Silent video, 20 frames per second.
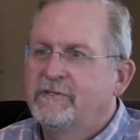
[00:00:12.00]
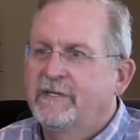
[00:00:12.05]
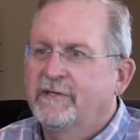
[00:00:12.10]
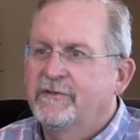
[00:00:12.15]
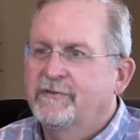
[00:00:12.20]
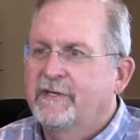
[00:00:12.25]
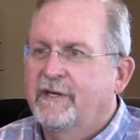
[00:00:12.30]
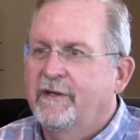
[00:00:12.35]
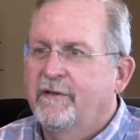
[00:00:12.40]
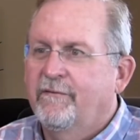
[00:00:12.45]

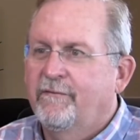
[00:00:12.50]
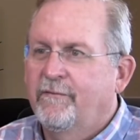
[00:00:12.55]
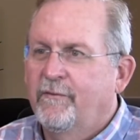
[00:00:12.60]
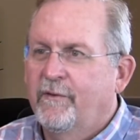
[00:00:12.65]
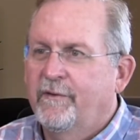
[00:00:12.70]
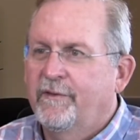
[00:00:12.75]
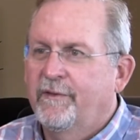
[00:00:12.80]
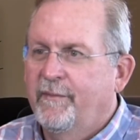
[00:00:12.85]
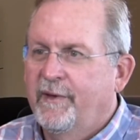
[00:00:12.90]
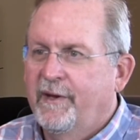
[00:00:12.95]
SteelCell of
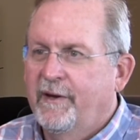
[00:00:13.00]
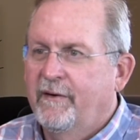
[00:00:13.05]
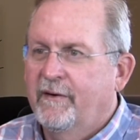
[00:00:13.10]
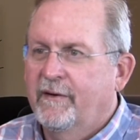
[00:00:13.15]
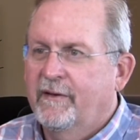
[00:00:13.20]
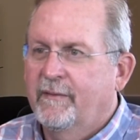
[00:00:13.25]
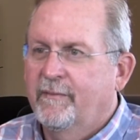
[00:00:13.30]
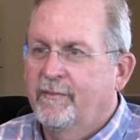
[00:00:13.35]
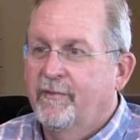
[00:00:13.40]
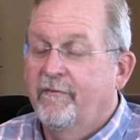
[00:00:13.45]
North
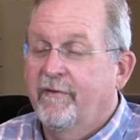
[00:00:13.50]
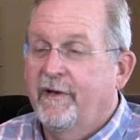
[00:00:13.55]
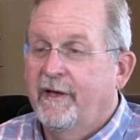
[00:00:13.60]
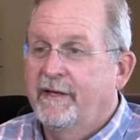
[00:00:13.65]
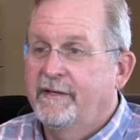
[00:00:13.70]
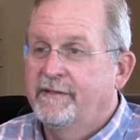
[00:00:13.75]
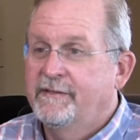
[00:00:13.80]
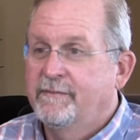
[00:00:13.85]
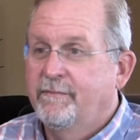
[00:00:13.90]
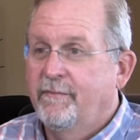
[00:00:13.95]
America
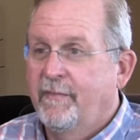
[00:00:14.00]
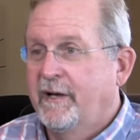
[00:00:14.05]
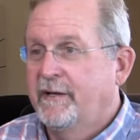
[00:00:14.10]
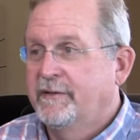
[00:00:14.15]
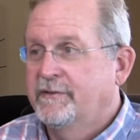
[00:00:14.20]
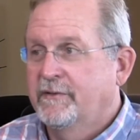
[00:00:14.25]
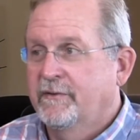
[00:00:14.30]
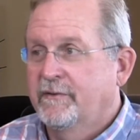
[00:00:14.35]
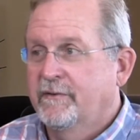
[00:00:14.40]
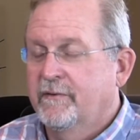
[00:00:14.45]
provides
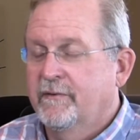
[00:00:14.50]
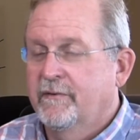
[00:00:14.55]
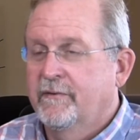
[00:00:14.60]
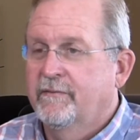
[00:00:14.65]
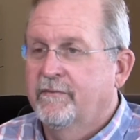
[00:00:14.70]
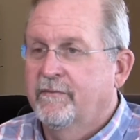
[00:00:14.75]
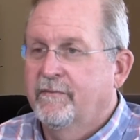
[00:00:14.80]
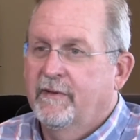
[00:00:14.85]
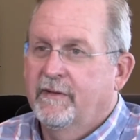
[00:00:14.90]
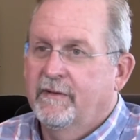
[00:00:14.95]
modular
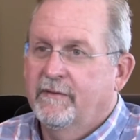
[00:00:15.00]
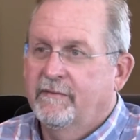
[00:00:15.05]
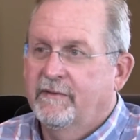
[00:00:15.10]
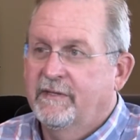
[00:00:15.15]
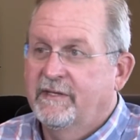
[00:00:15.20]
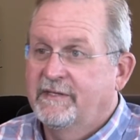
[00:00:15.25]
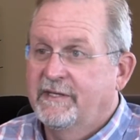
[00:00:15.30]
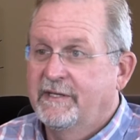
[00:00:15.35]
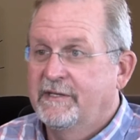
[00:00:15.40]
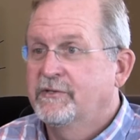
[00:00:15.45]

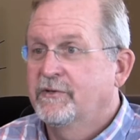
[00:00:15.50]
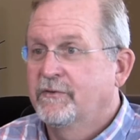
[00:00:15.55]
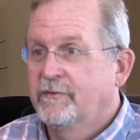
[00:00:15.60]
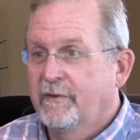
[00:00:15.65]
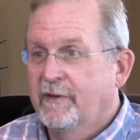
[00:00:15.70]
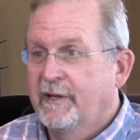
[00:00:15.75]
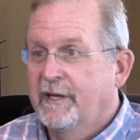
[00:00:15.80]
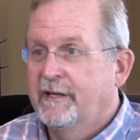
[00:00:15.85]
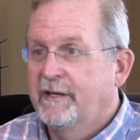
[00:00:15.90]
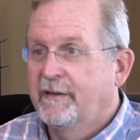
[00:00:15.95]

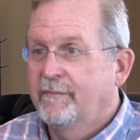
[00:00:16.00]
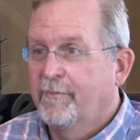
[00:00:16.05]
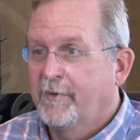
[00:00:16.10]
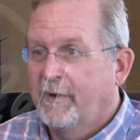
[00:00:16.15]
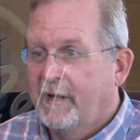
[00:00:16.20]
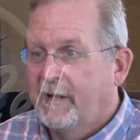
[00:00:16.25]
detention-related